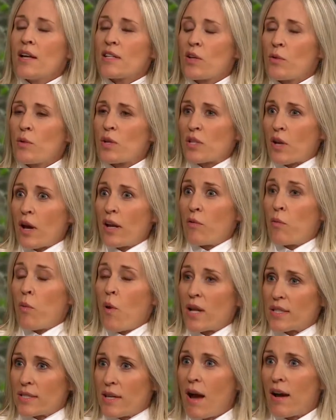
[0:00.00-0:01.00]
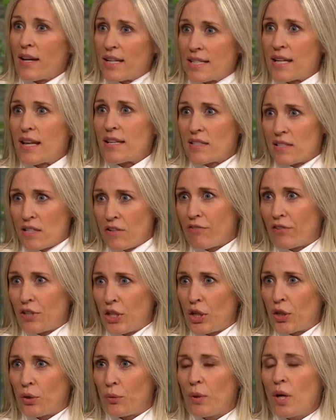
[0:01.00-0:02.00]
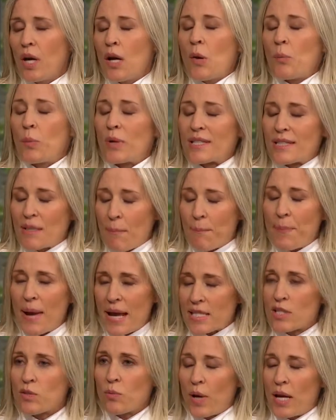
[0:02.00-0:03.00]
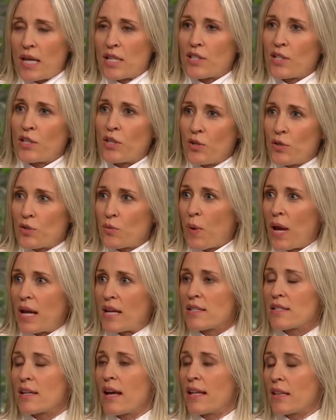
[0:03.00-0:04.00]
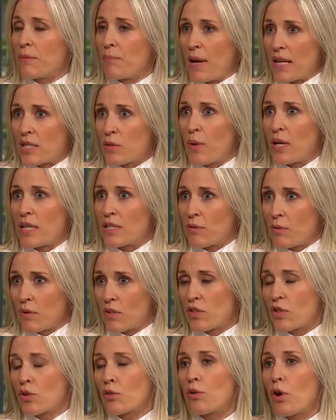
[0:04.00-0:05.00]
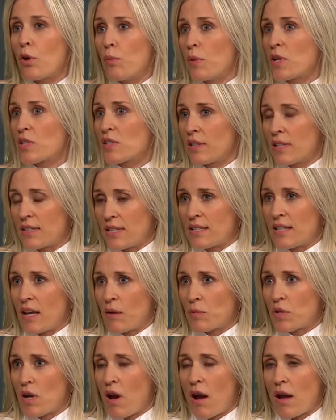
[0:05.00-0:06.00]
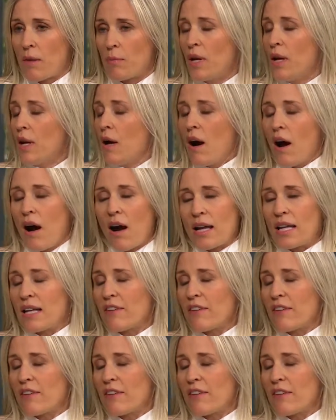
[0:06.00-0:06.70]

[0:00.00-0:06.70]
So it's kind of what's high intensity for you, but is the best way to lose weight and best way to grow muscle at the same time. Highly